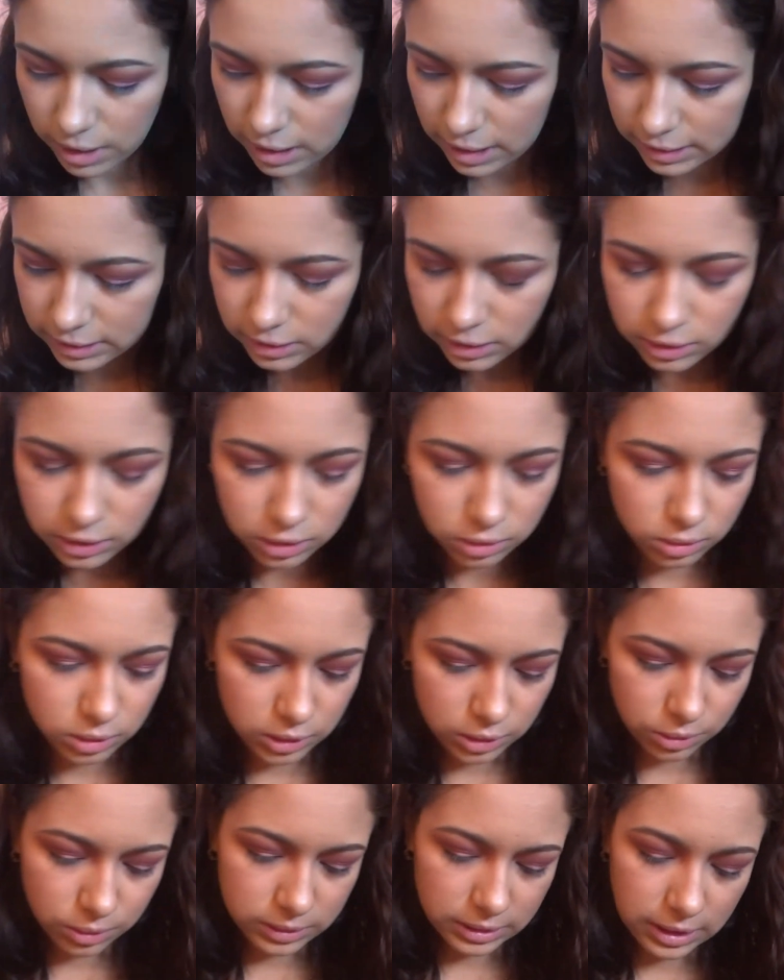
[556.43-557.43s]
I like to do
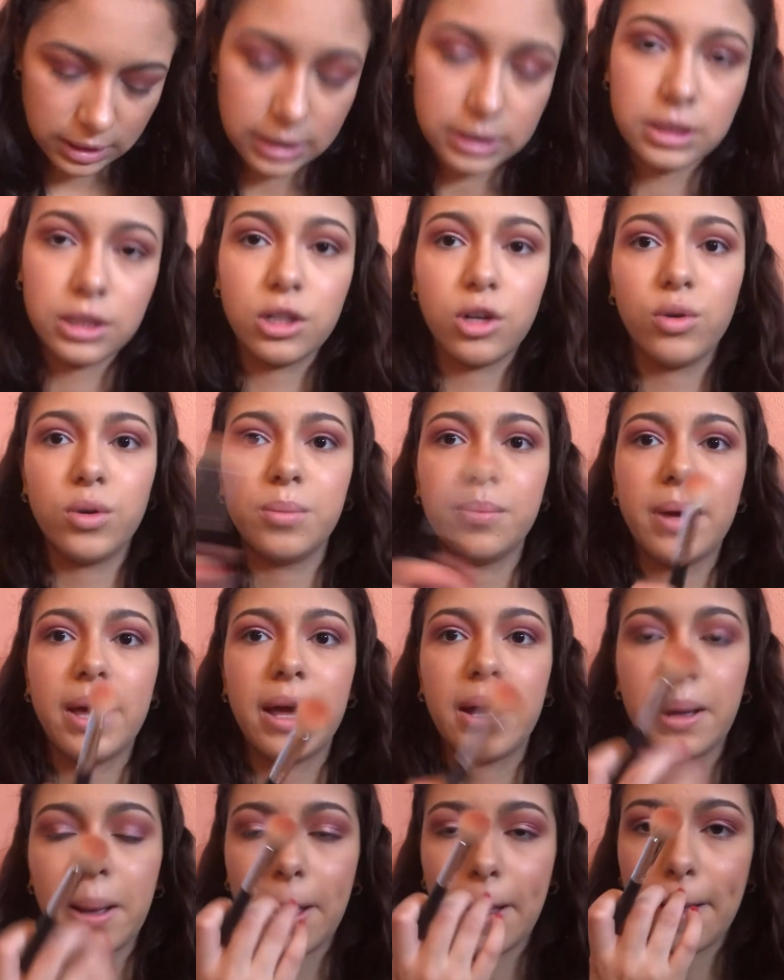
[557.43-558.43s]
too is I like to go in
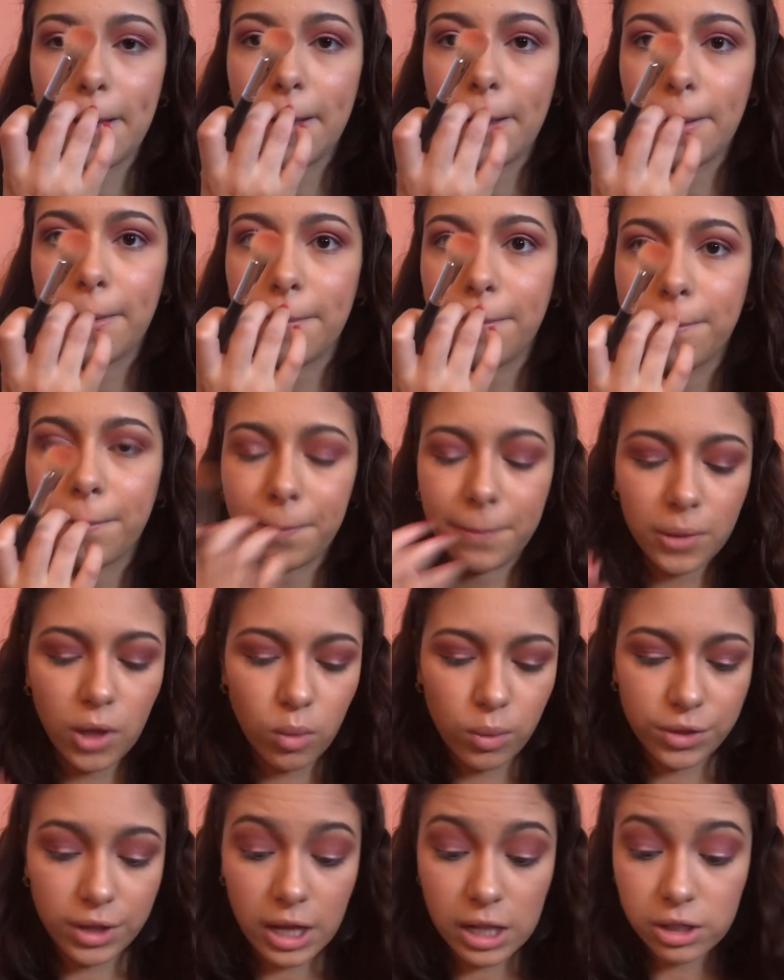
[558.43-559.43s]
back
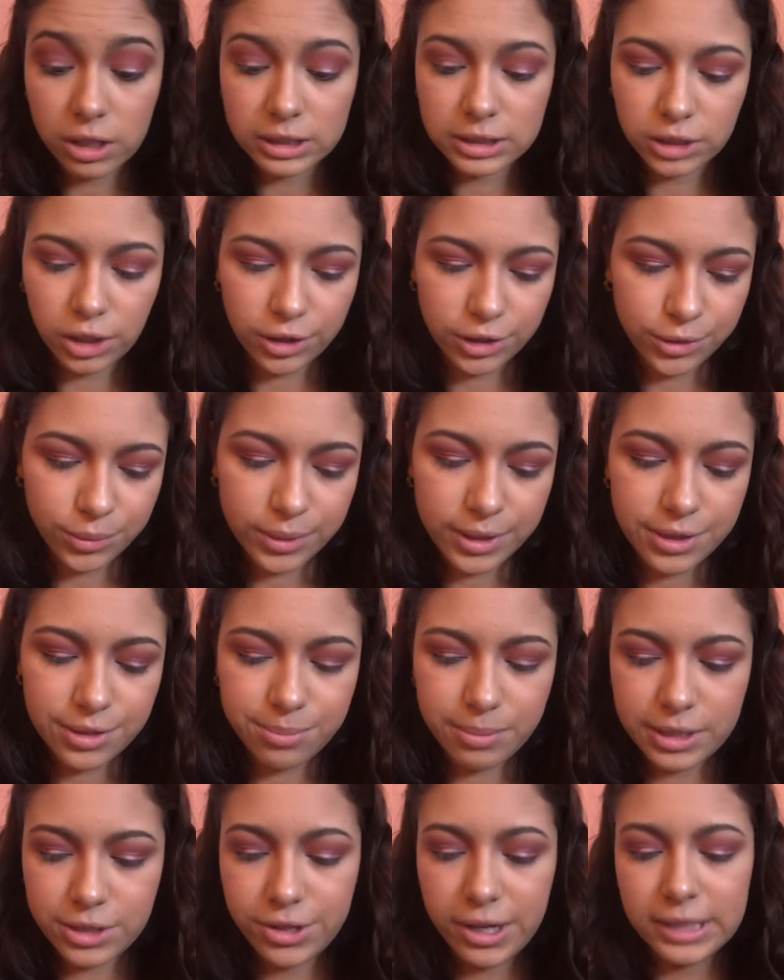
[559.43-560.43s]
with the color I started with,
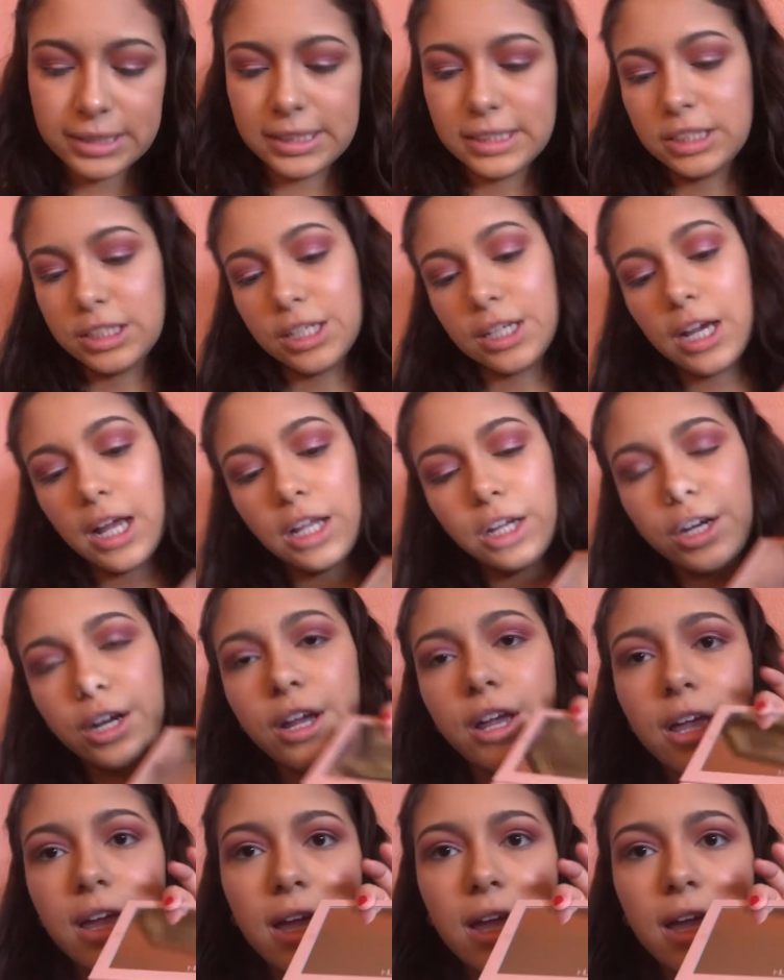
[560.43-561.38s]
my transition color,